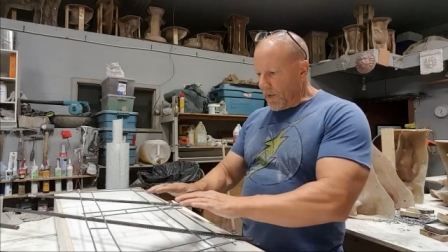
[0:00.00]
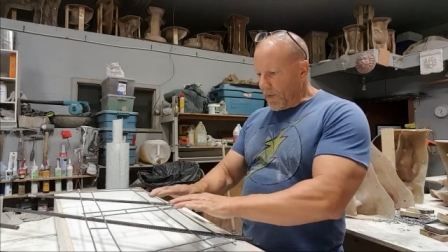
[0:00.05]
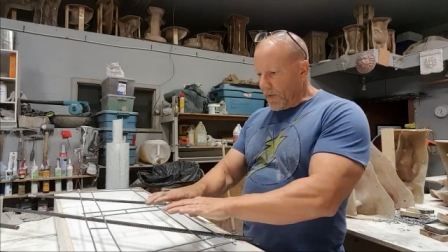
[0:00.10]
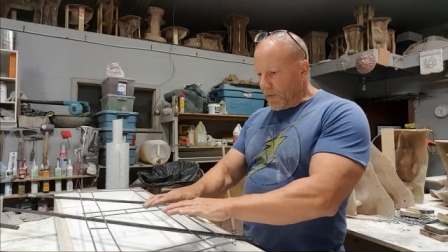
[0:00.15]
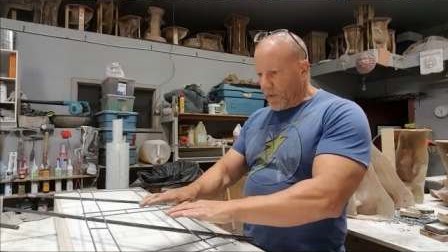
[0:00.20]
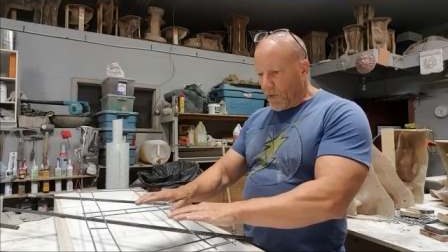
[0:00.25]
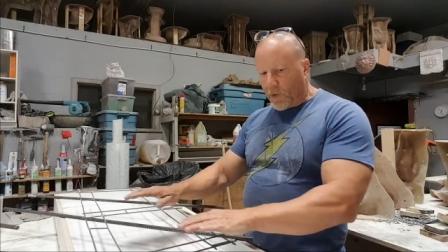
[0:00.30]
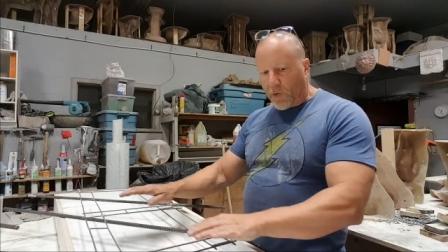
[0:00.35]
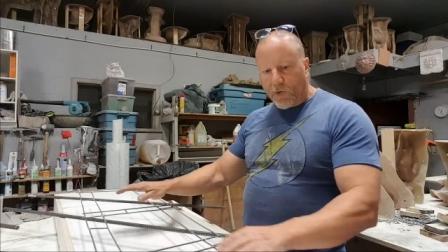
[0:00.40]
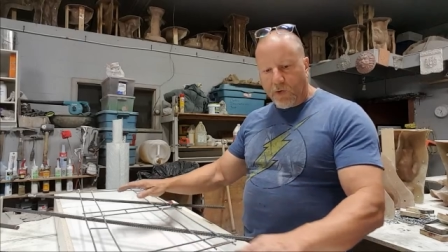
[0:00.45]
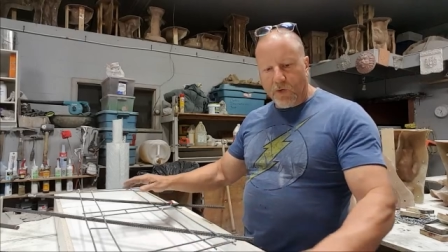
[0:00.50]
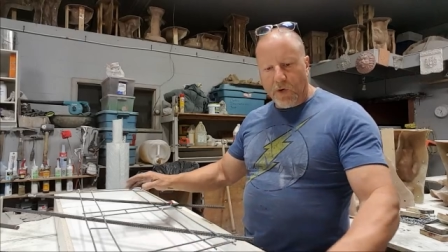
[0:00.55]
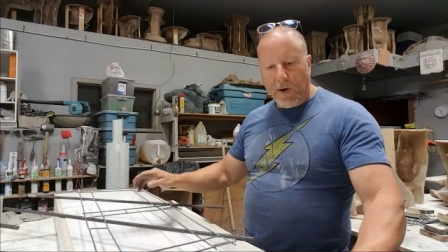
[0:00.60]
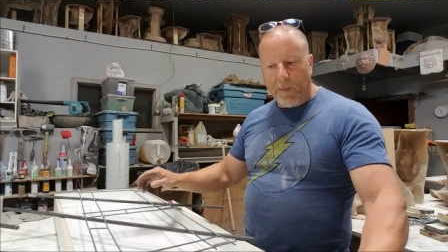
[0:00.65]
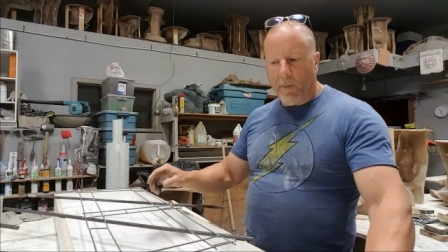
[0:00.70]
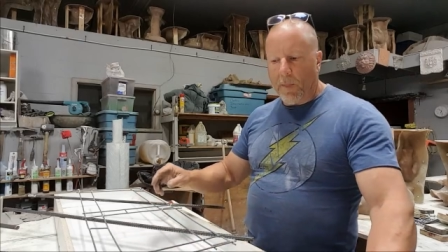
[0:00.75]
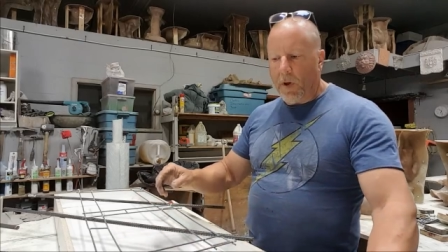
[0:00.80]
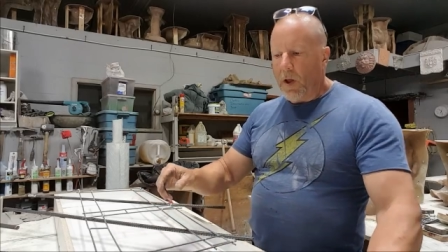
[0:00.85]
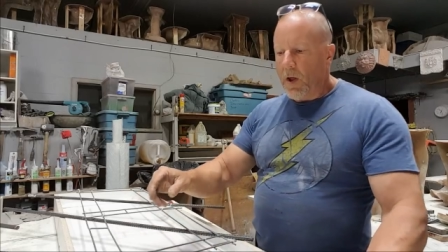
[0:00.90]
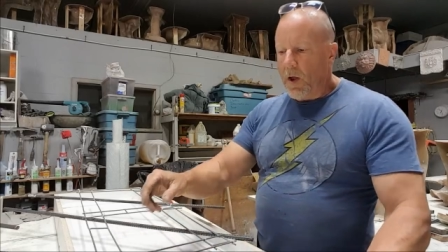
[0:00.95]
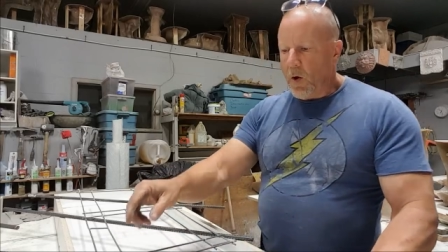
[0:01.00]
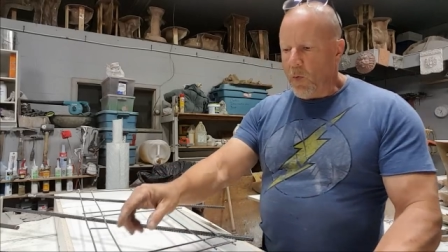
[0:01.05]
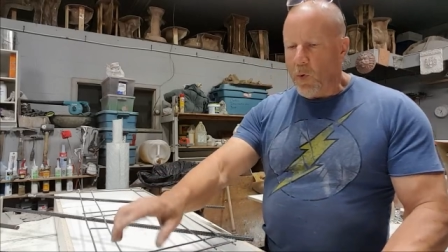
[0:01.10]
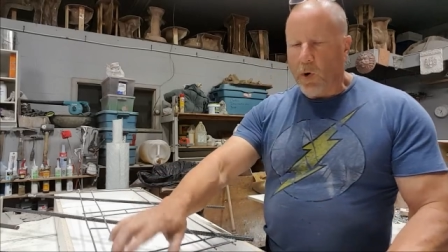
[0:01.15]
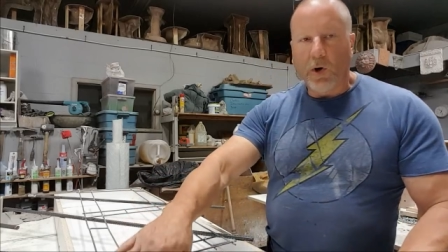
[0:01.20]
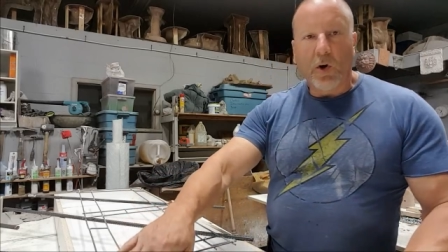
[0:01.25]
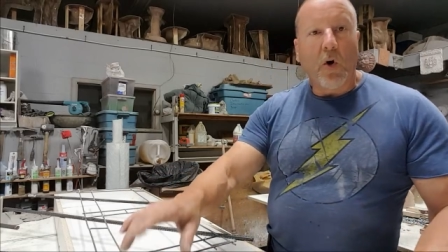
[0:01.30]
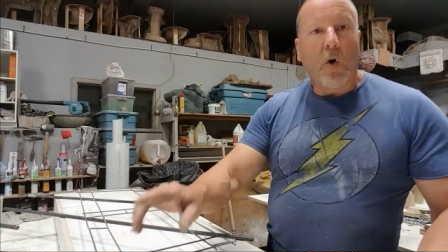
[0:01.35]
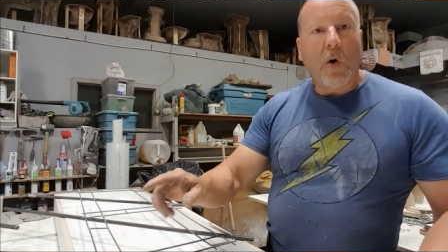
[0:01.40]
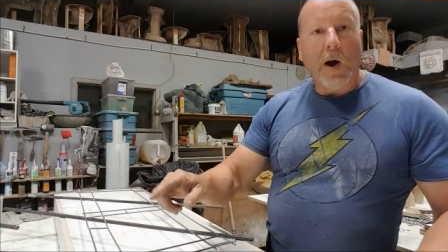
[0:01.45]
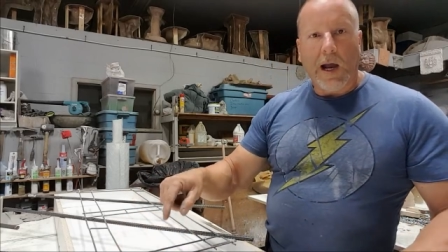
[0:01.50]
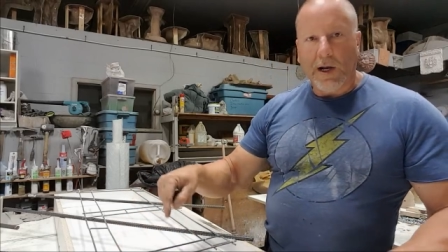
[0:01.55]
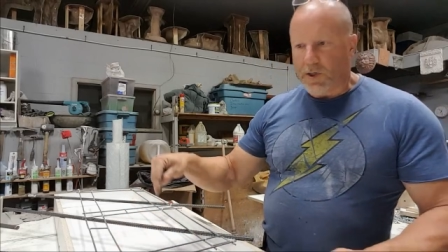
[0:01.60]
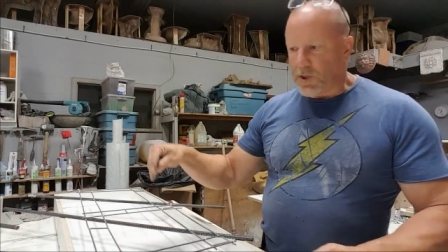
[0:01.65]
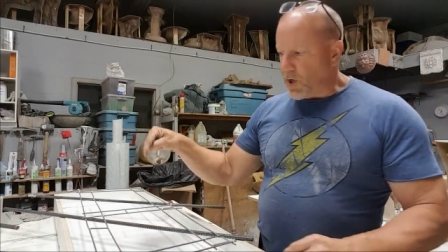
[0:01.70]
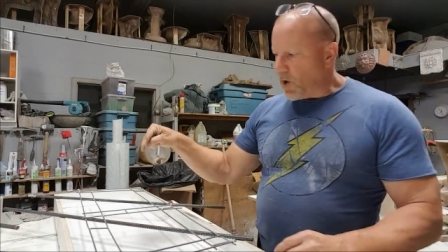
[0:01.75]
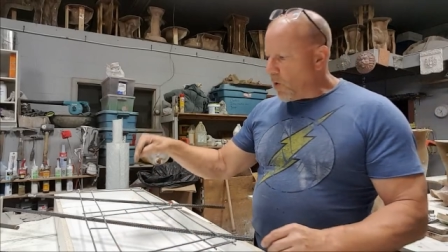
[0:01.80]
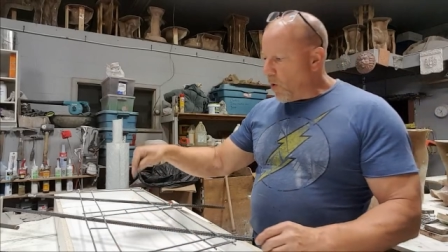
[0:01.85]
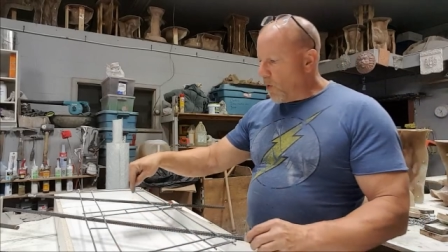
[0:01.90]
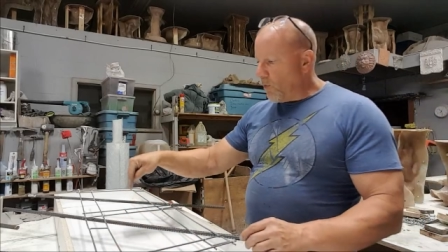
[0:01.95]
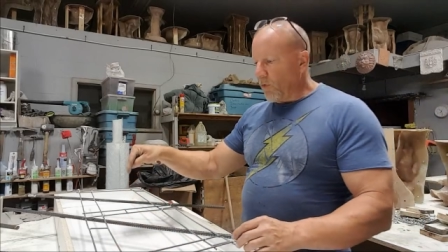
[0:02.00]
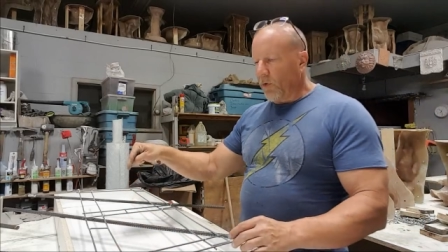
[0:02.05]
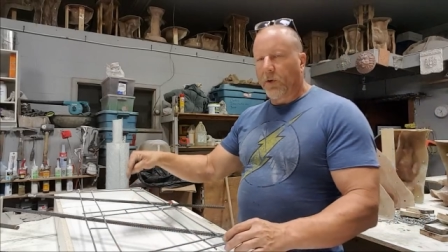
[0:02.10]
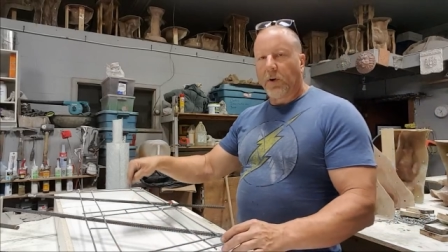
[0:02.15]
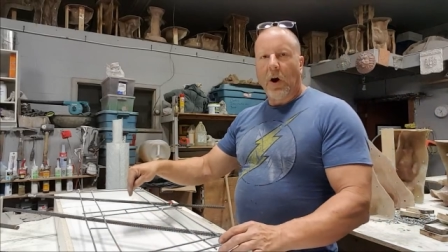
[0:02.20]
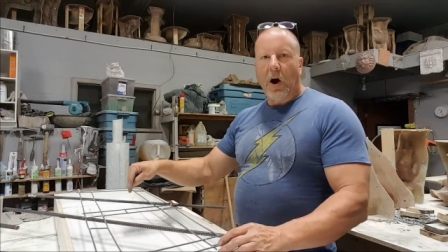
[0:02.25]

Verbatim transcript: and then the scrim would go actually over